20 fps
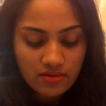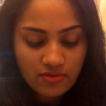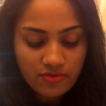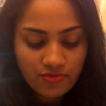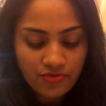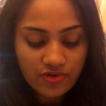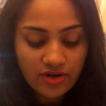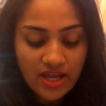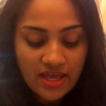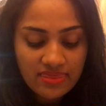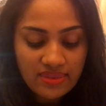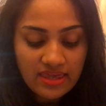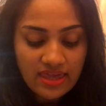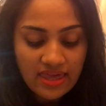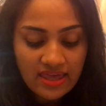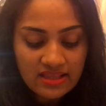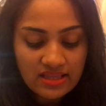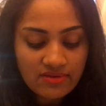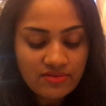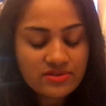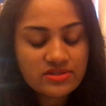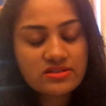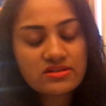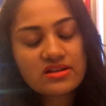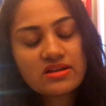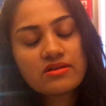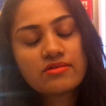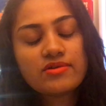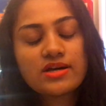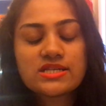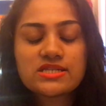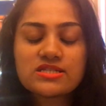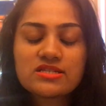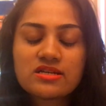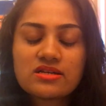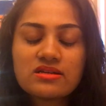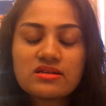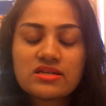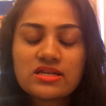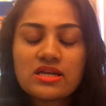For any A-level student who has
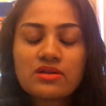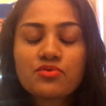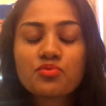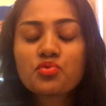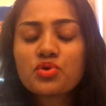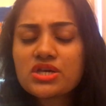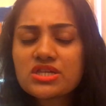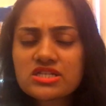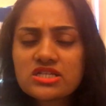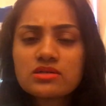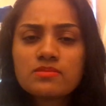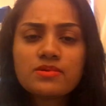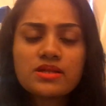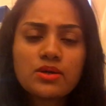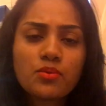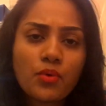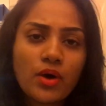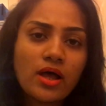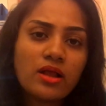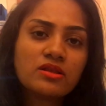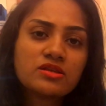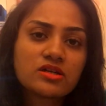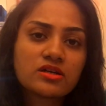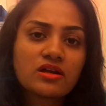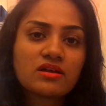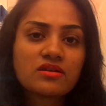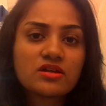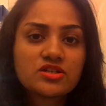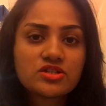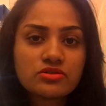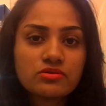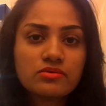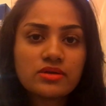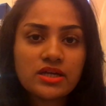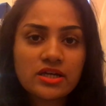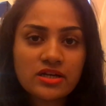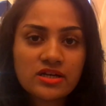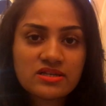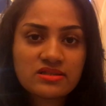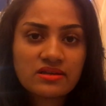studied reasonably well during their 2
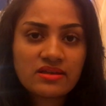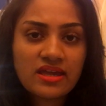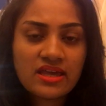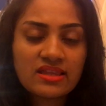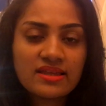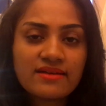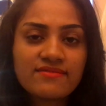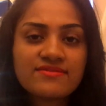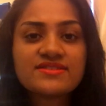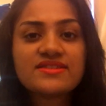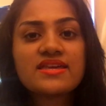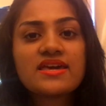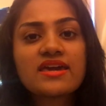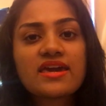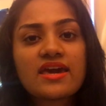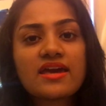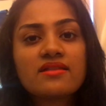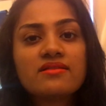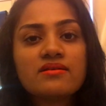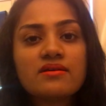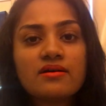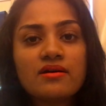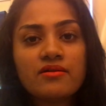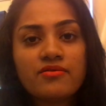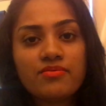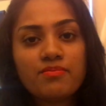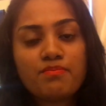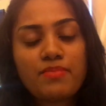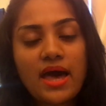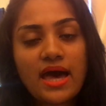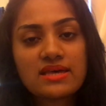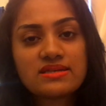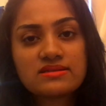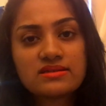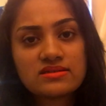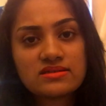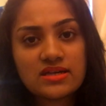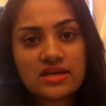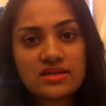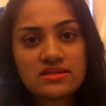years in A-levels, they can pass
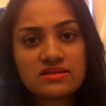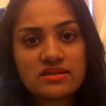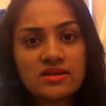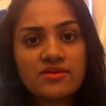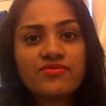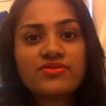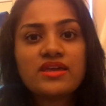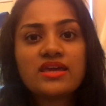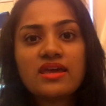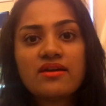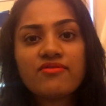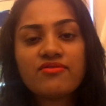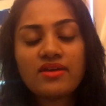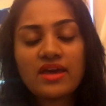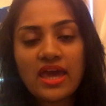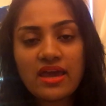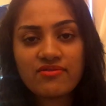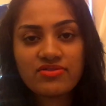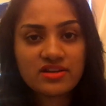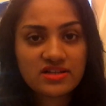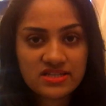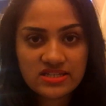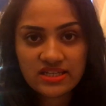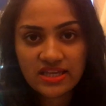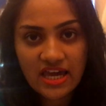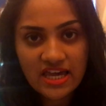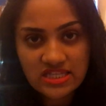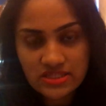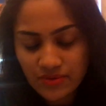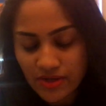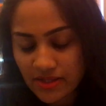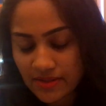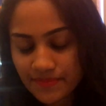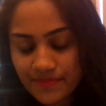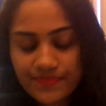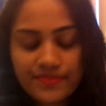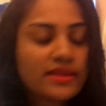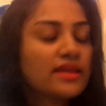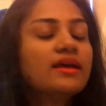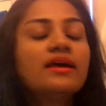this test if they gave their CI as well.
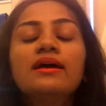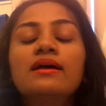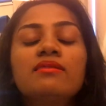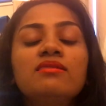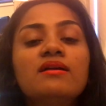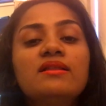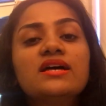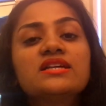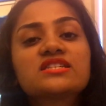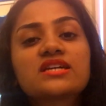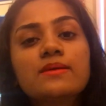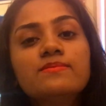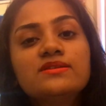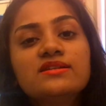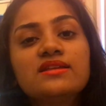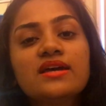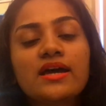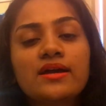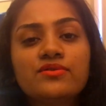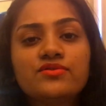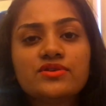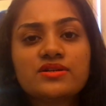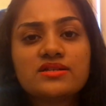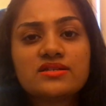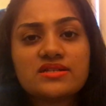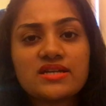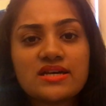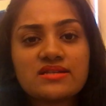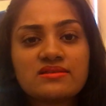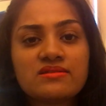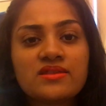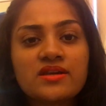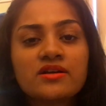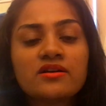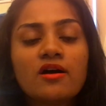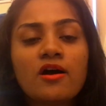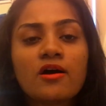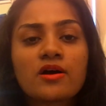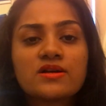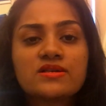Now let's come to the entrance test.
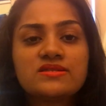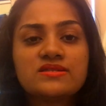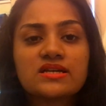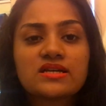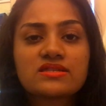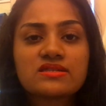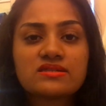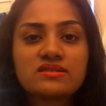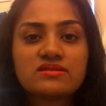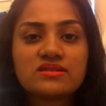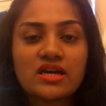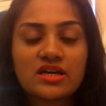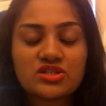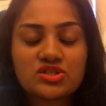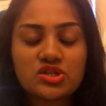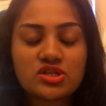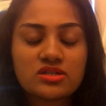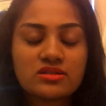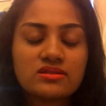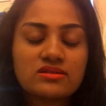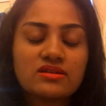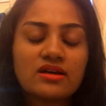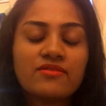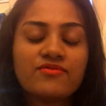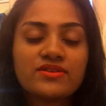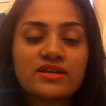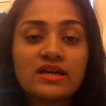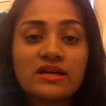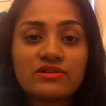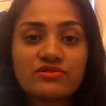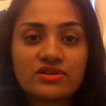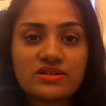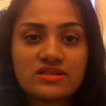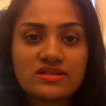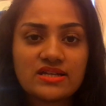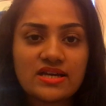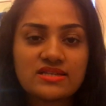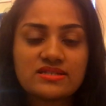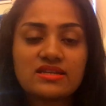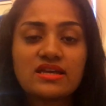There are 6 sections of the entrance
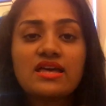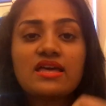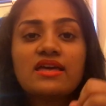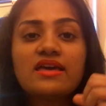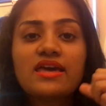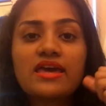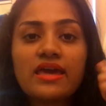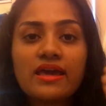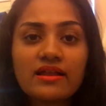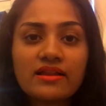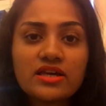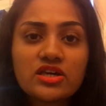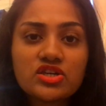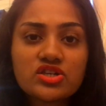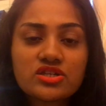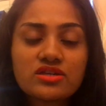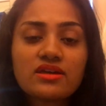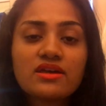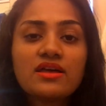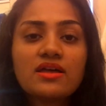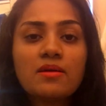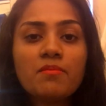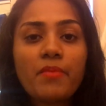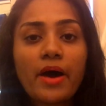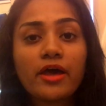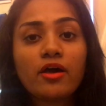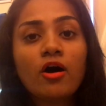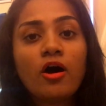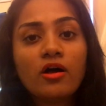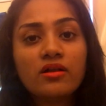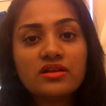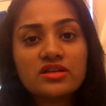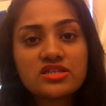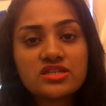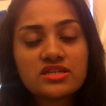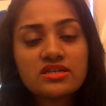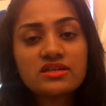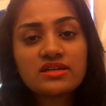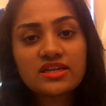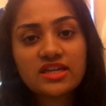test: English,
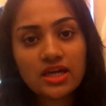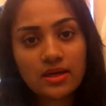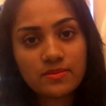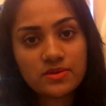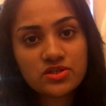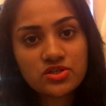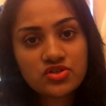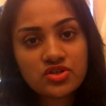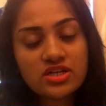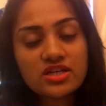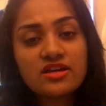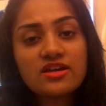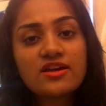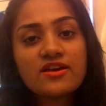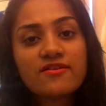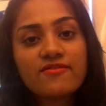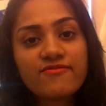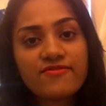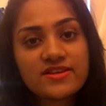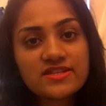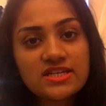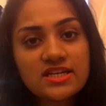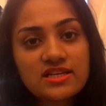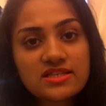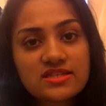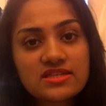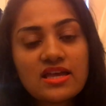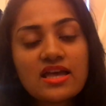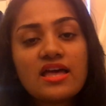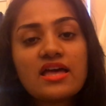biology, chemistry, physics,